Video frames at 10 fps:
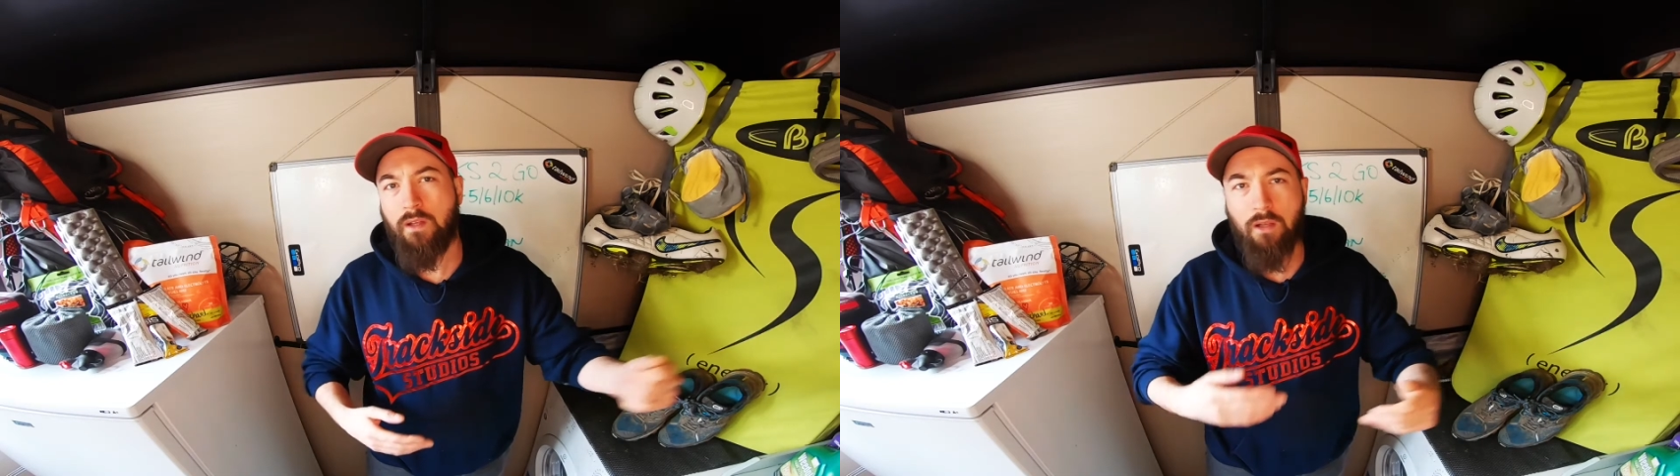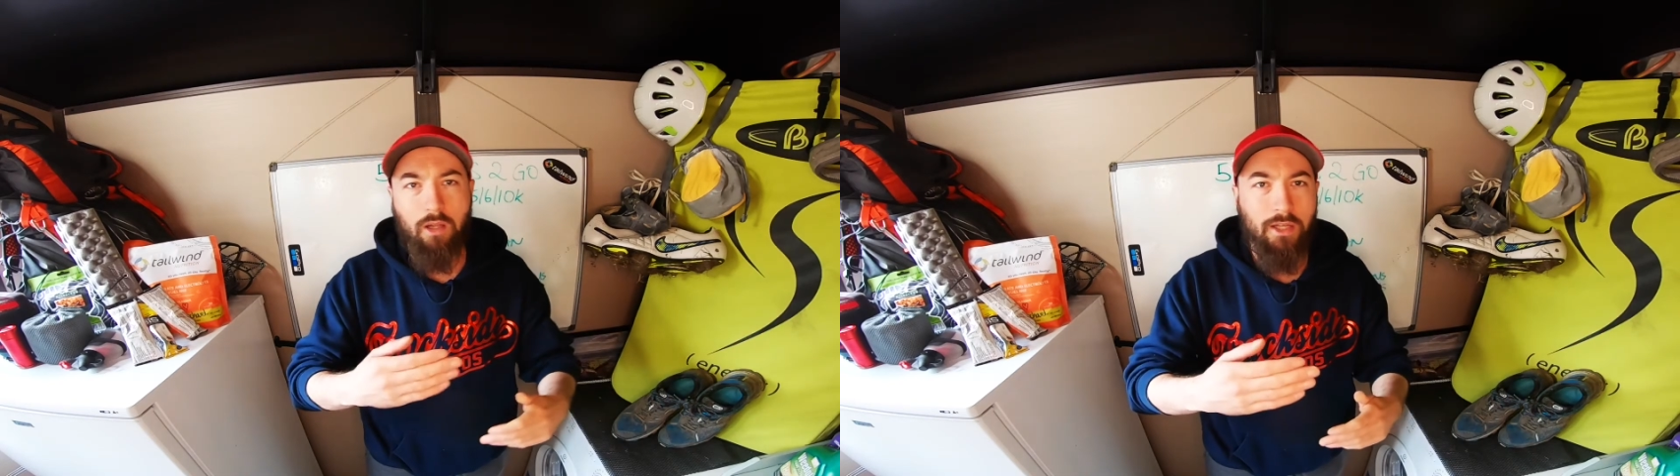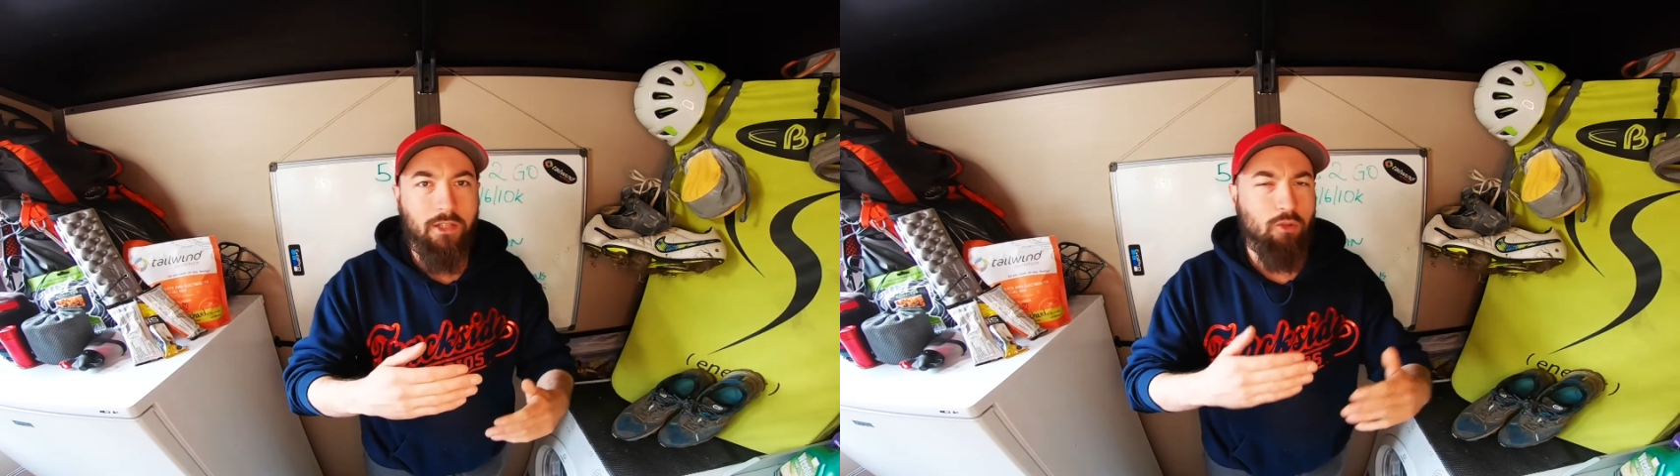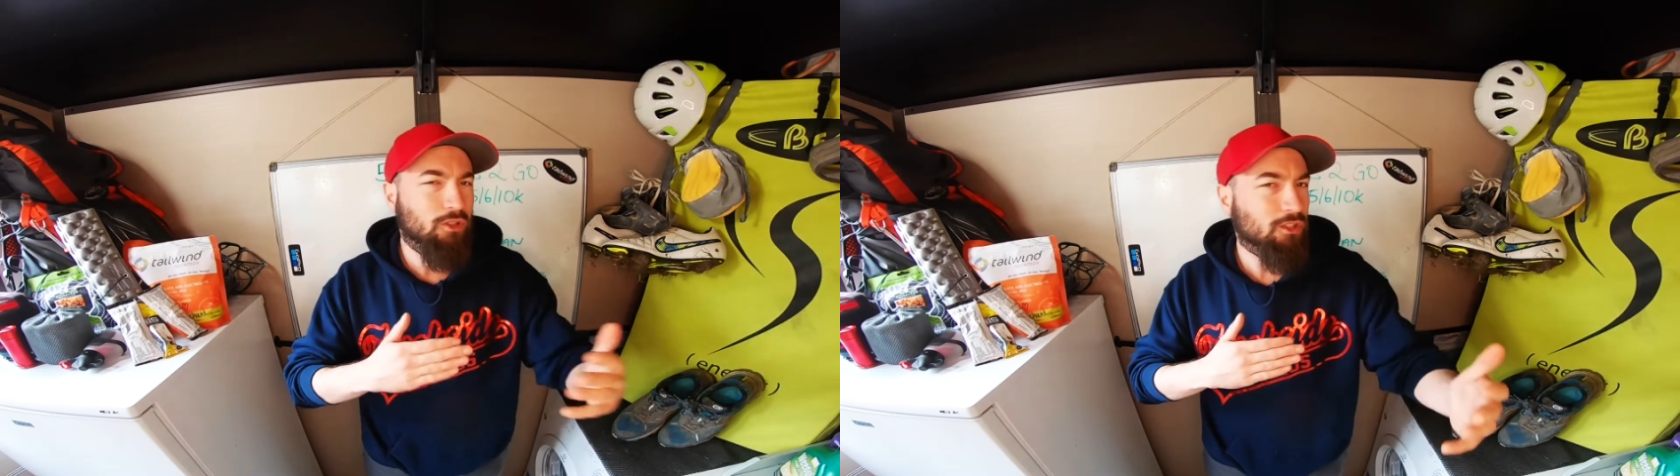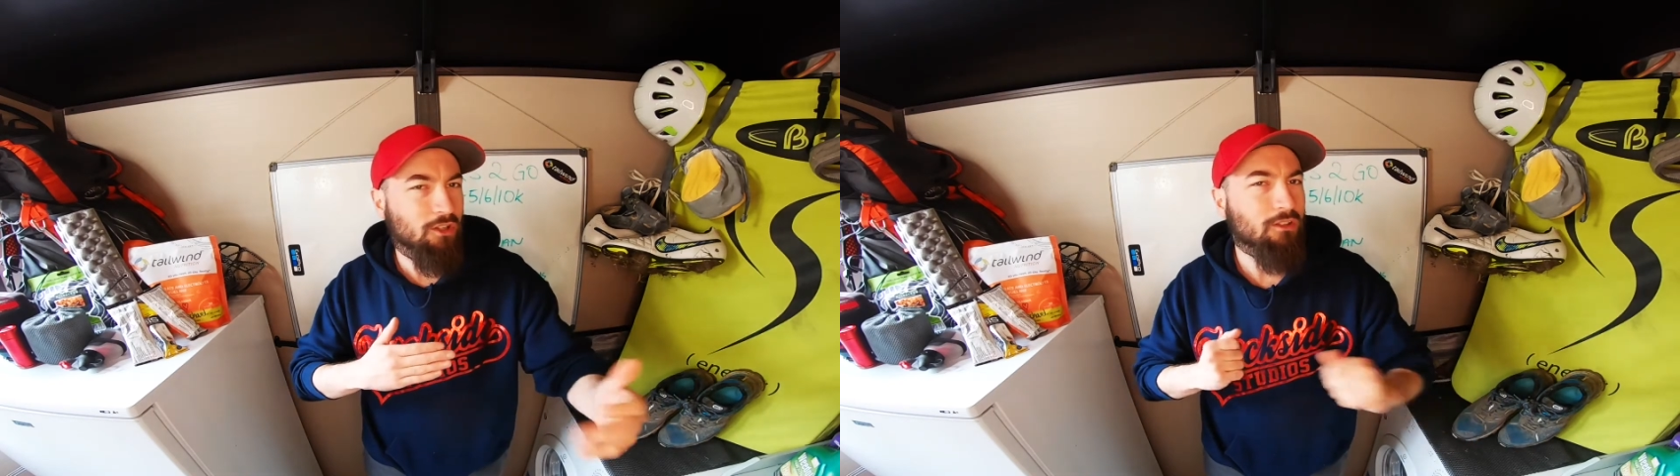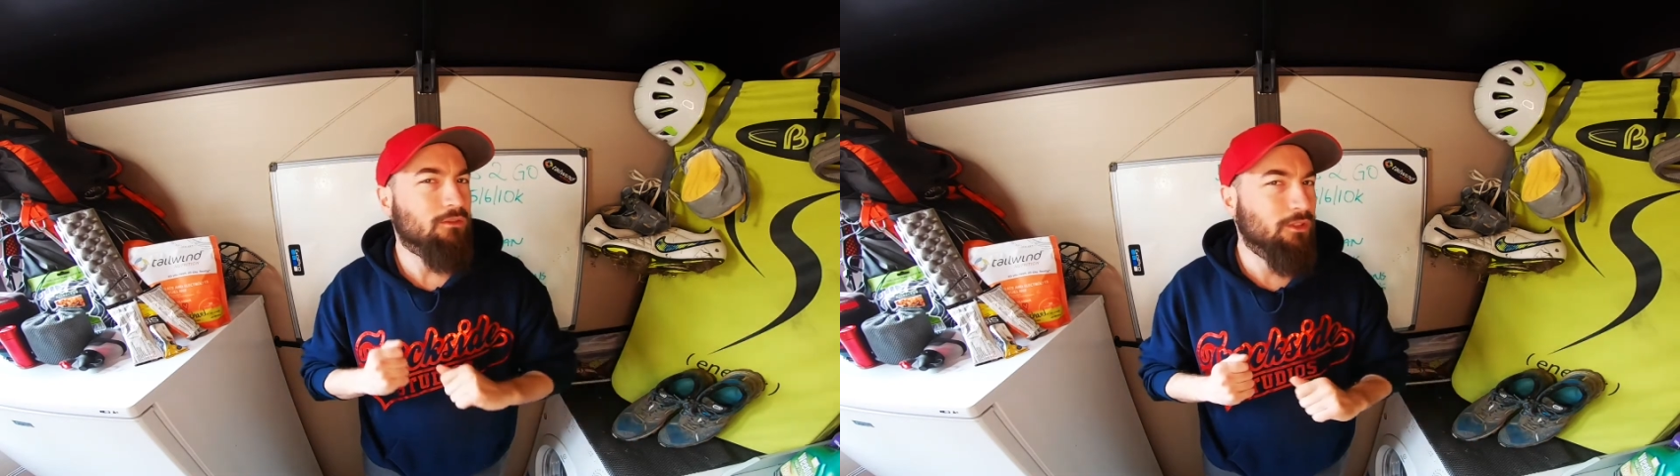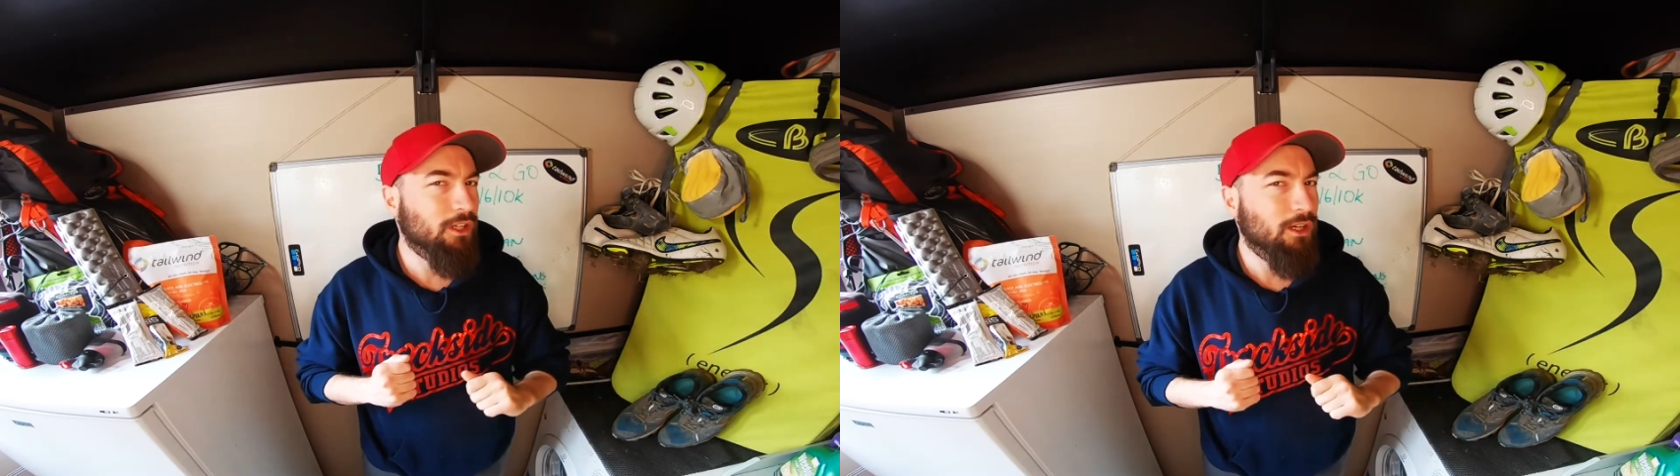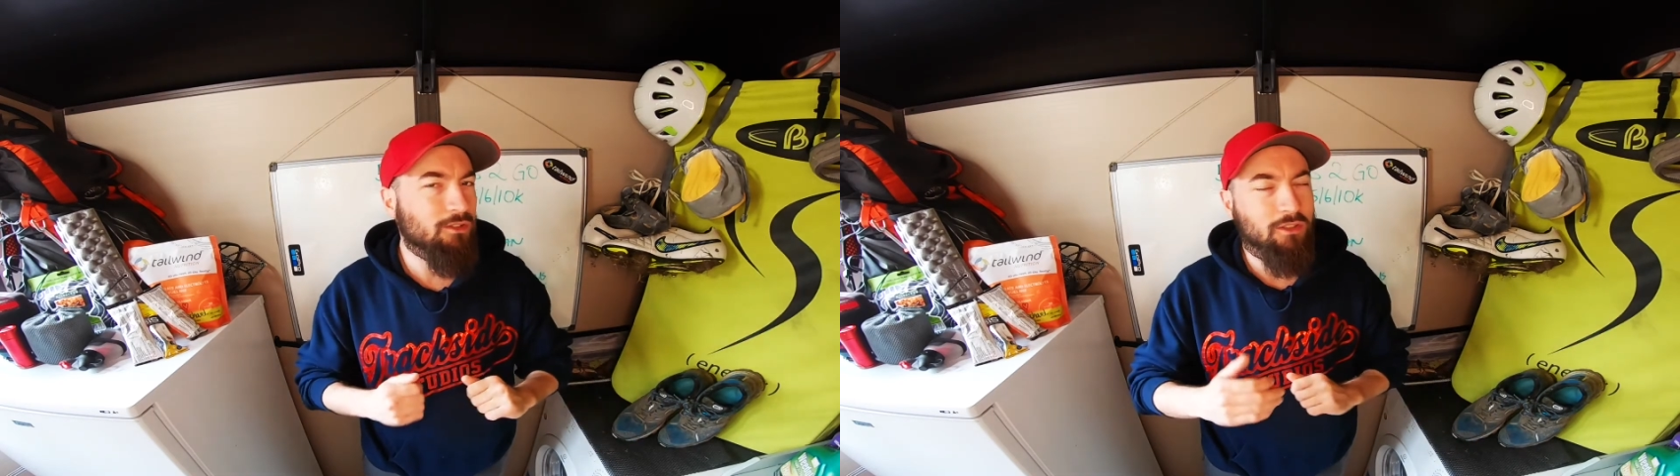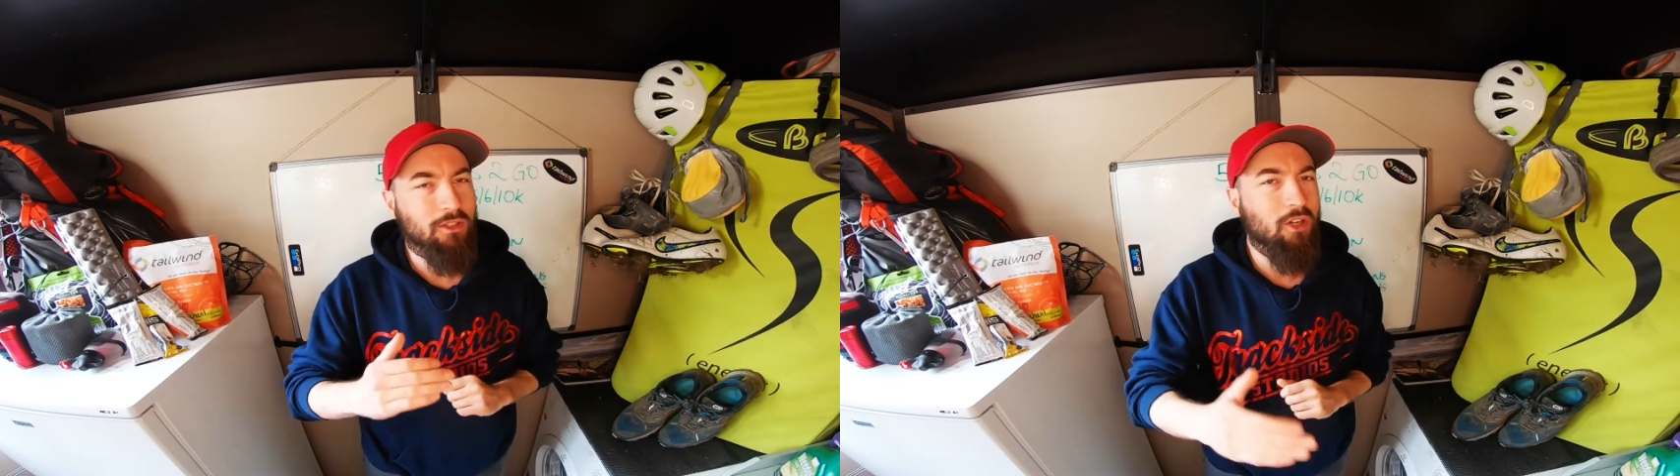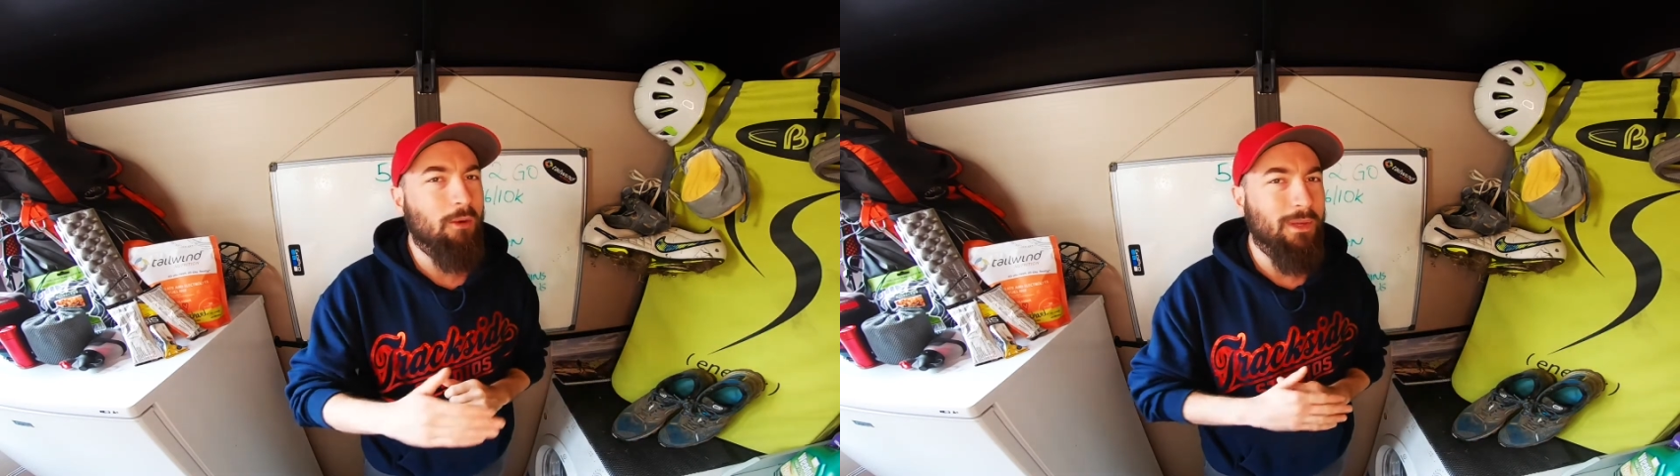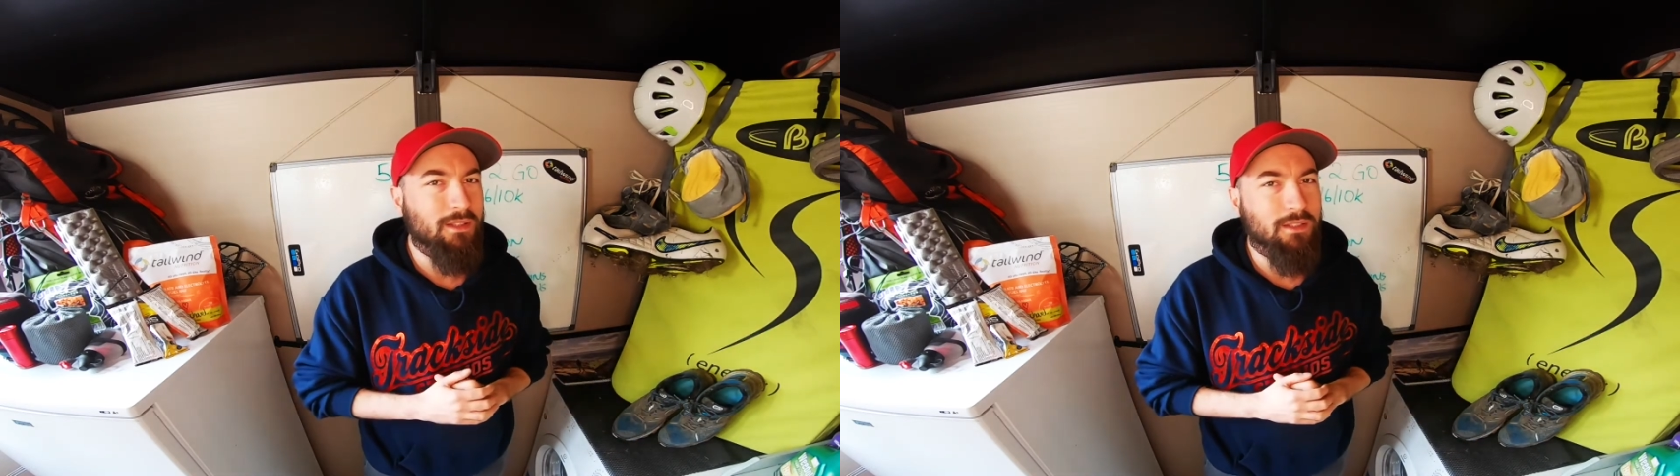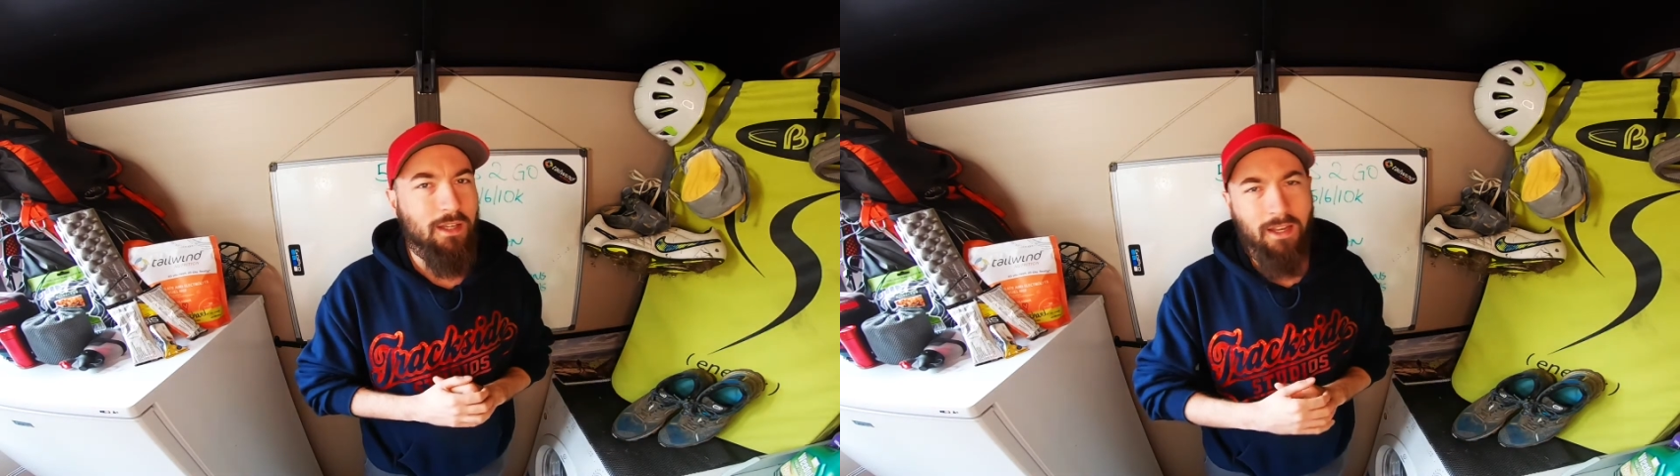like or dislike the videos, and comment.